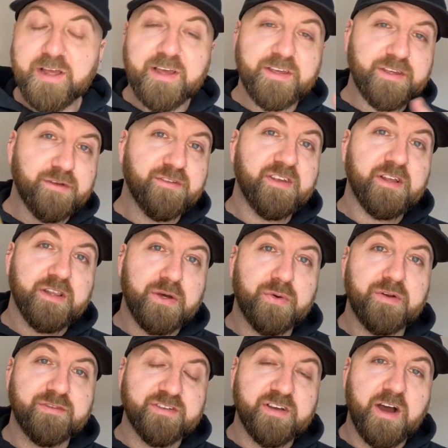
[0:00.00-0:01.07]
using a
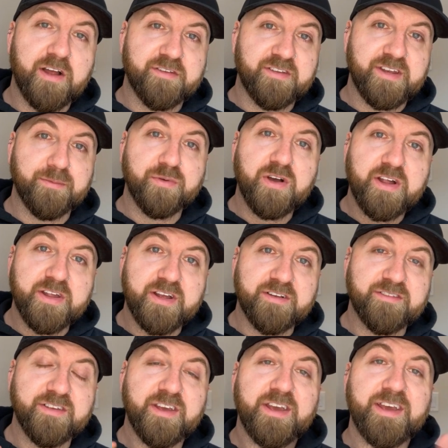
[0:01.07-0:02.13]
lower viscosity
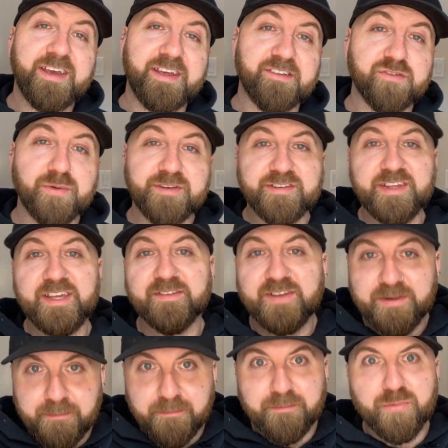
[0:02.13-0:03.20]
product is going to give
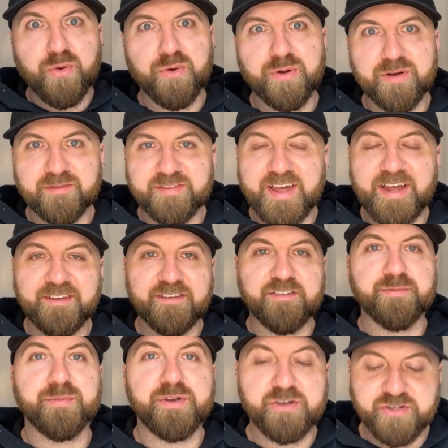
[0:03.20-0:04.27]
it more of that
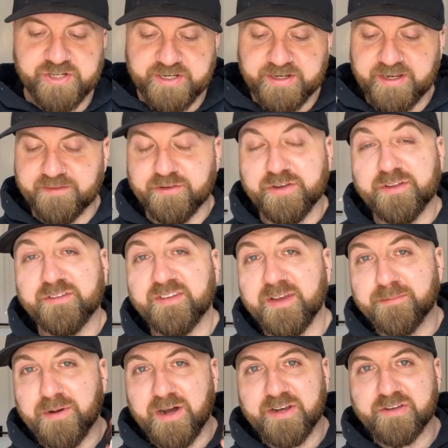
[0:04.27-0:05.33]
dispersion. If you're using
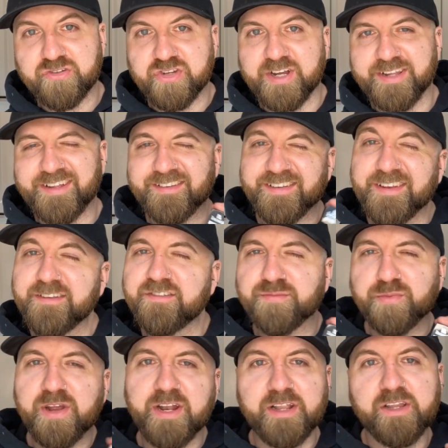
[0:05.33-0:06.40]
a potted gel, it's going to
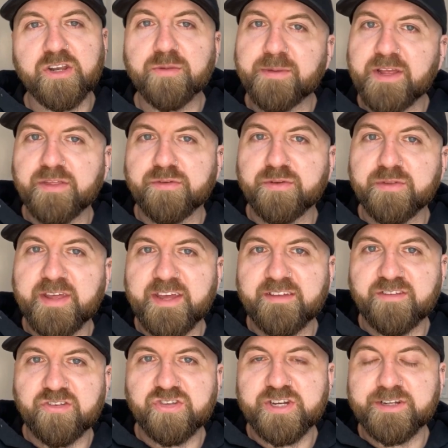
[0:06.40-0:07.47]
spread a little bit through the
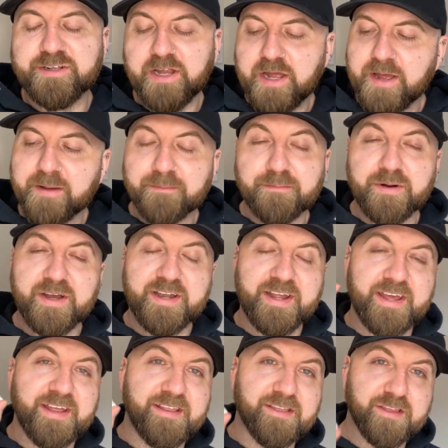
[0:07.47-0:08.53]
hazy gel, but
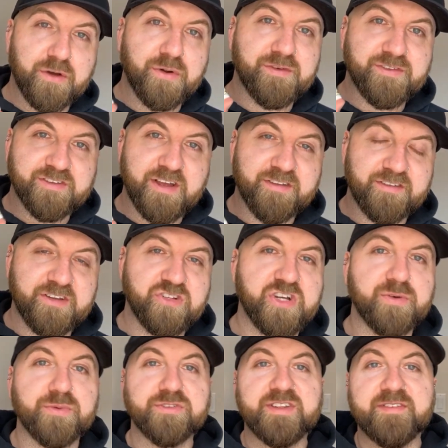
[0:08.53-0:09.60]
a lower viscosity
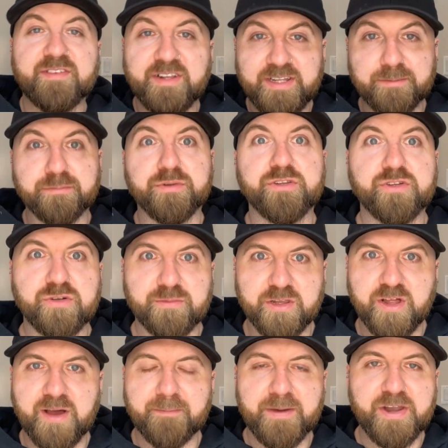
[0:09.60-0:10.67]
gel will definitely bloom a
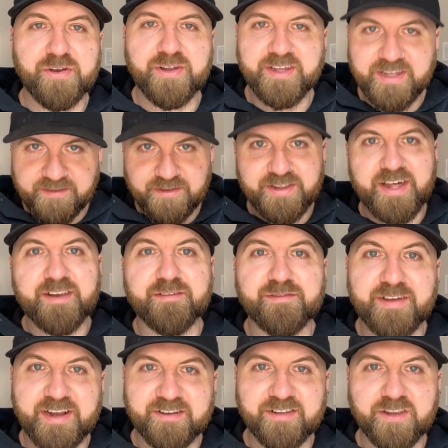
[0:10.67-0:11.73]
lot better and give you that
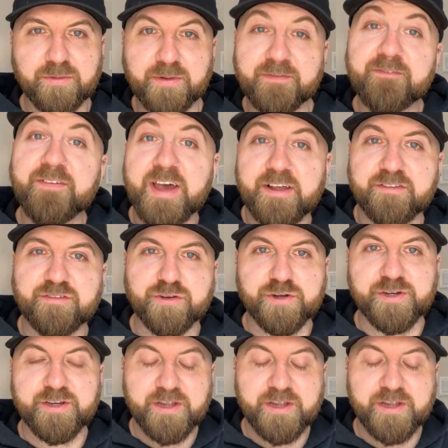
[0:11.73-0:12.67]
effect a little bit faster.